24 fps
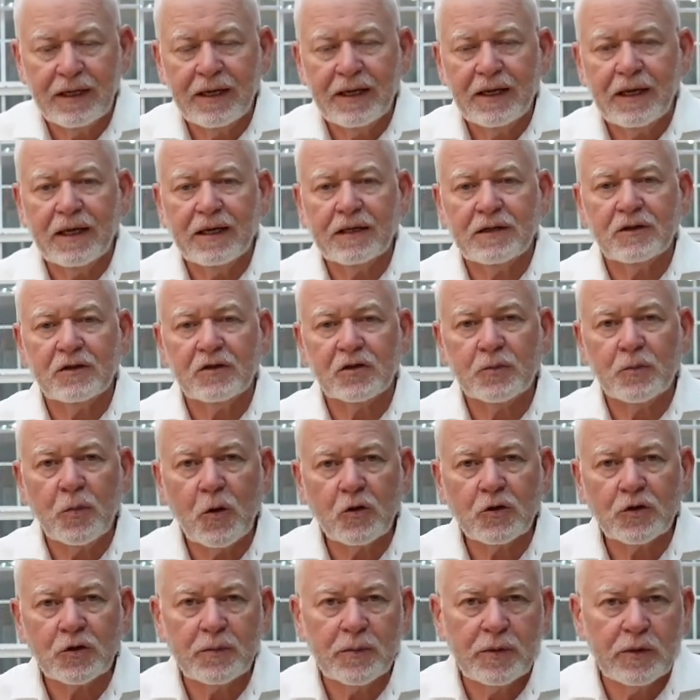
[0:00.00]
and the
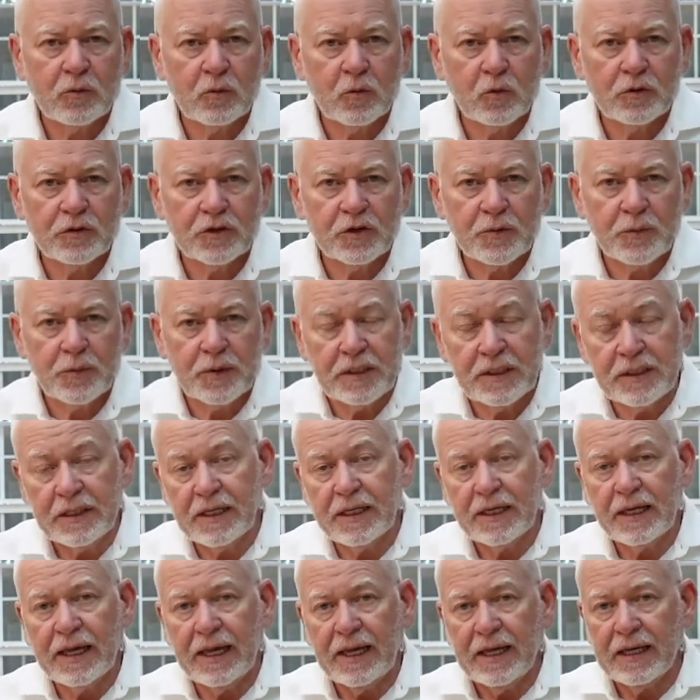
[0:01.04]
spokesman would
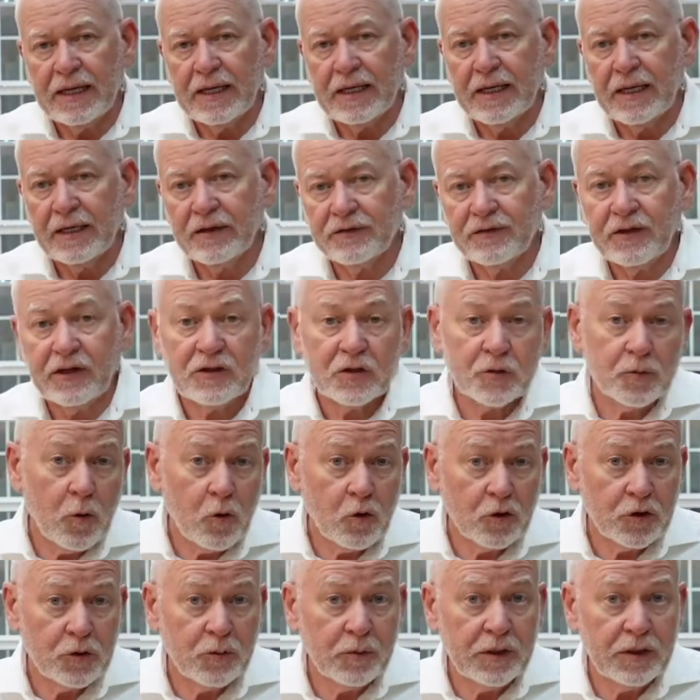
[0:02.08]
speak, and as that
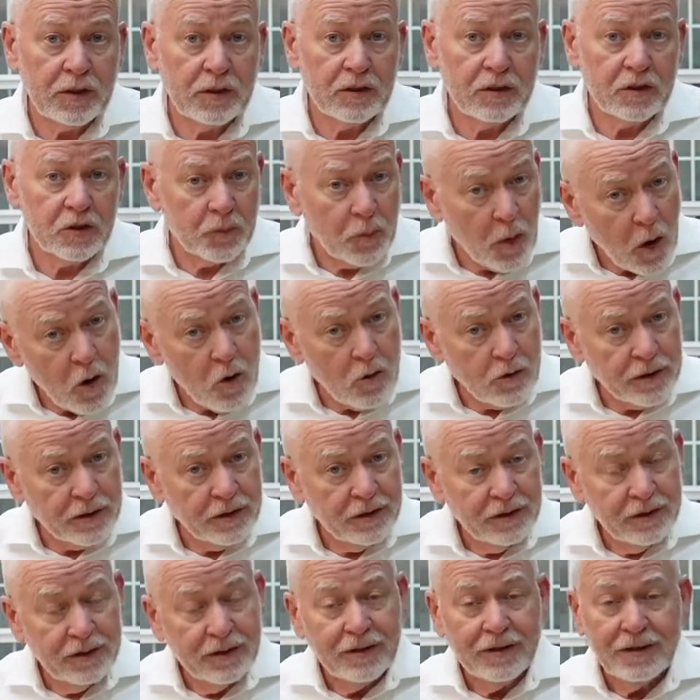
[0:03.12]
spokesman spoke,
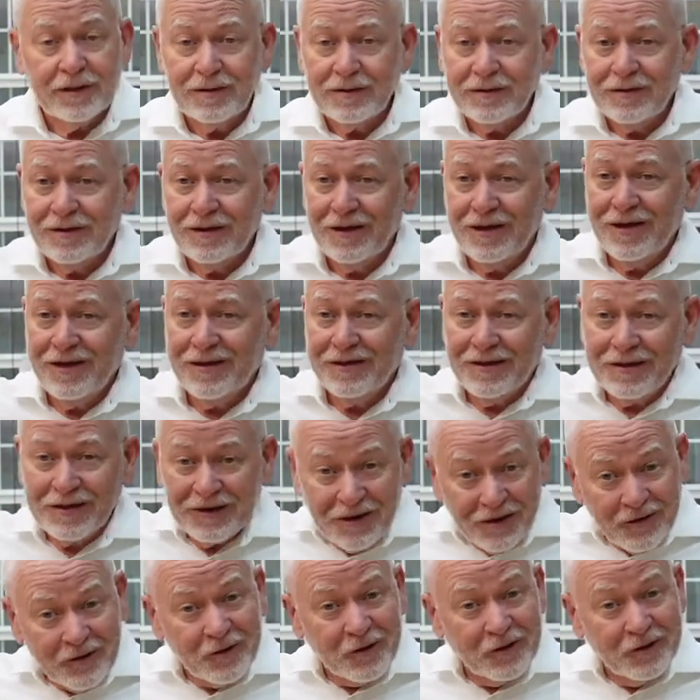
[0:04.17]
the
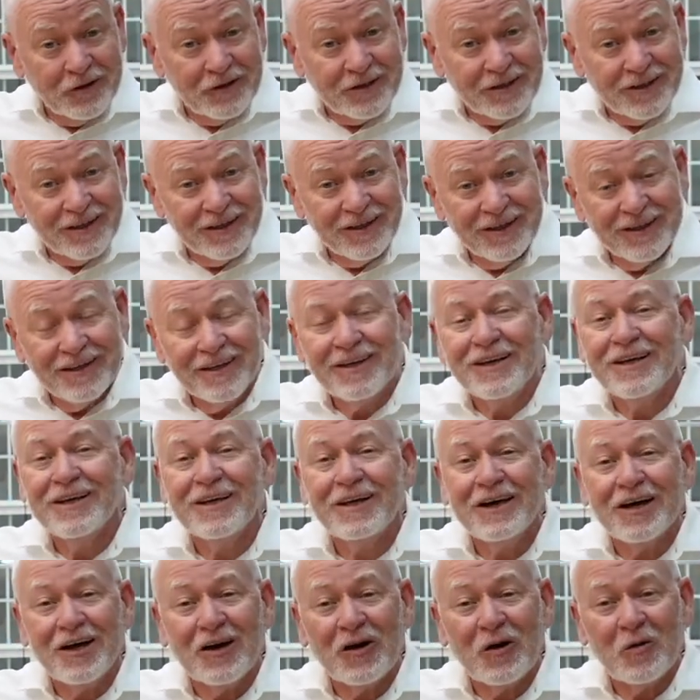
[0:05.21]
others
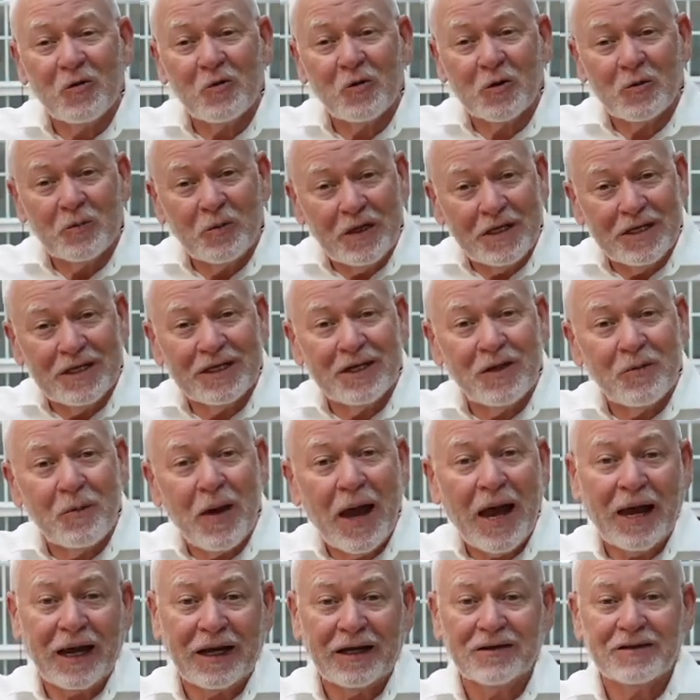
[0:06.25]
would be in the
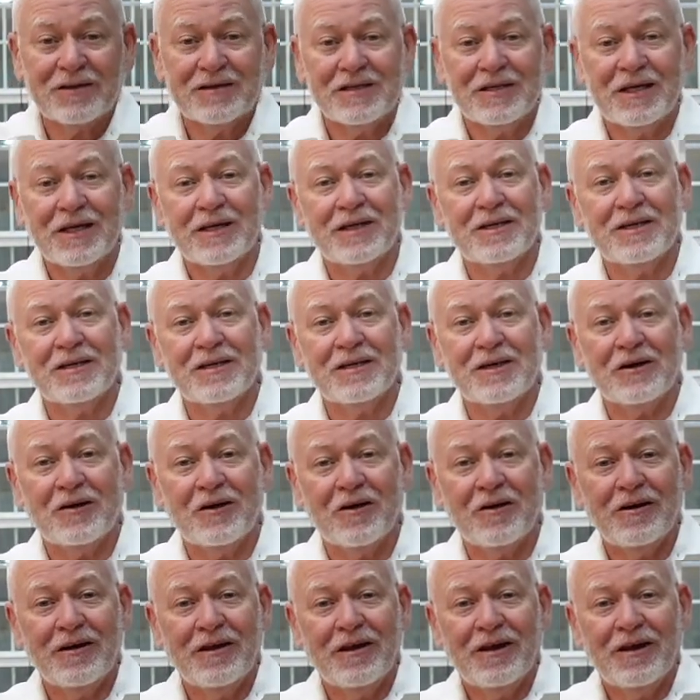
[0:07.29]
back standing there,